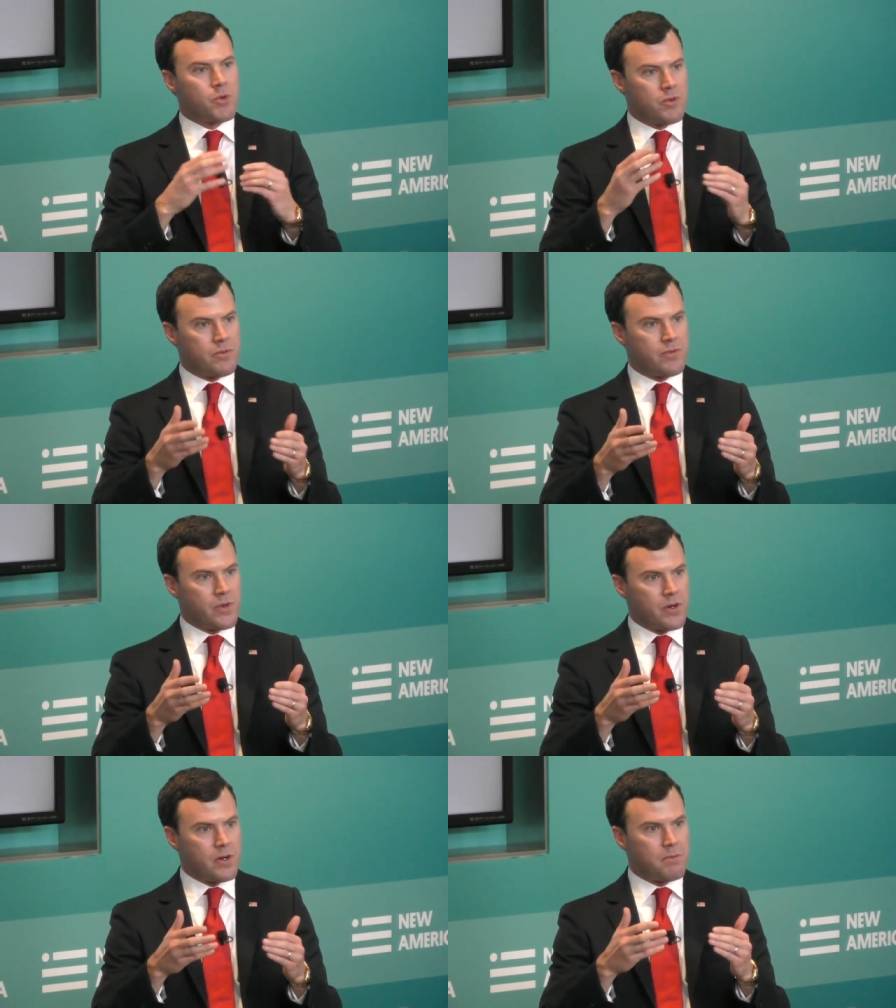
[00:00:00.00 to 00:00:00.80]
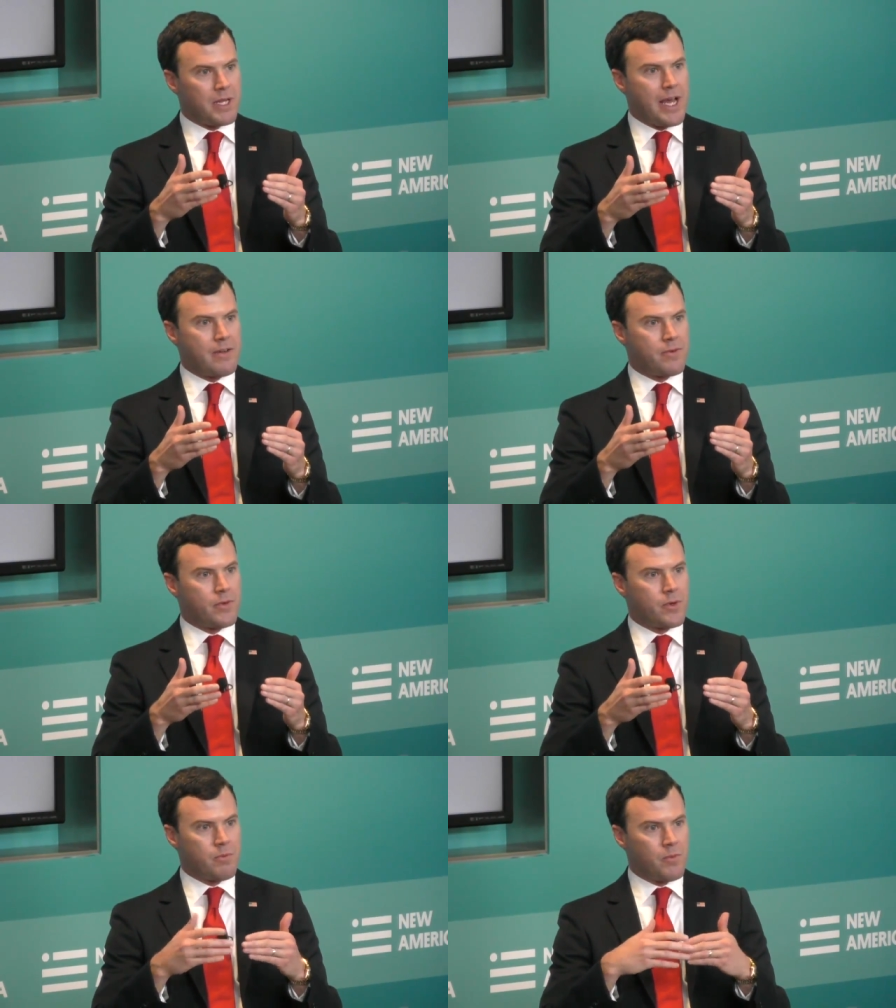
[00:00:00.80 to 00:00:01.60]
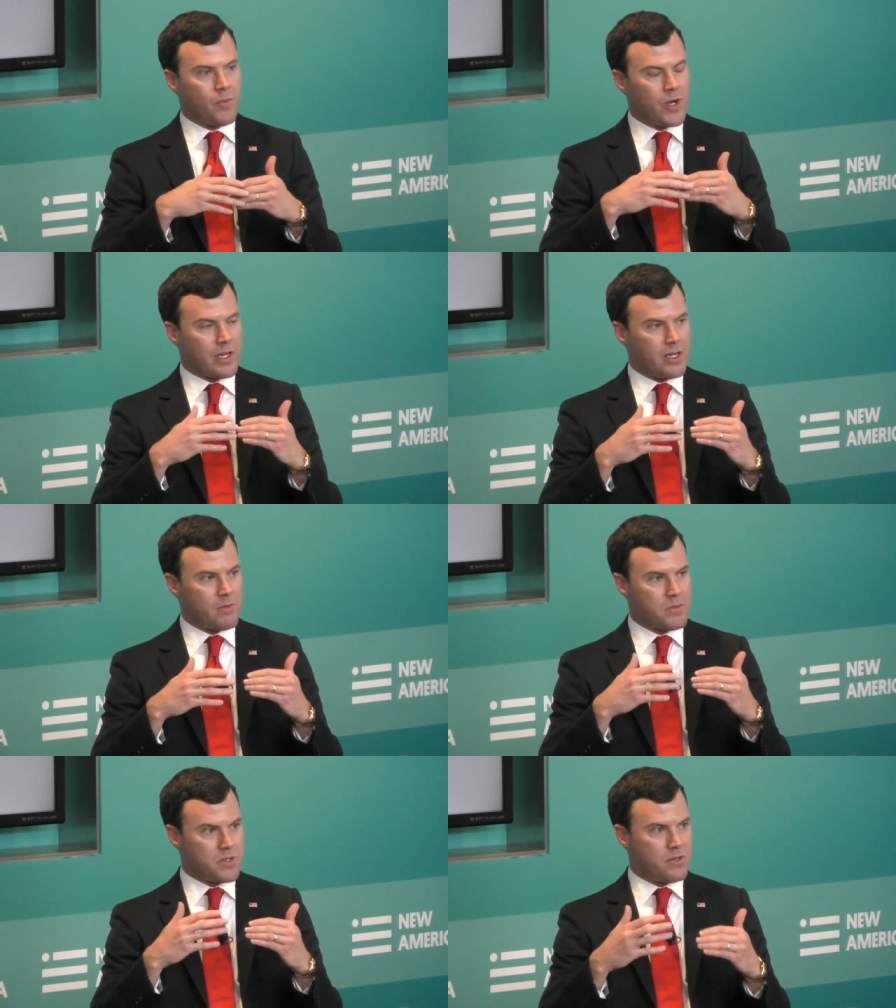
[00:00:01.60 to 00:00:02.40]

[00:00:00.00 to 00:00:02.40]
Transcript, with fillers: preferred platform when it comes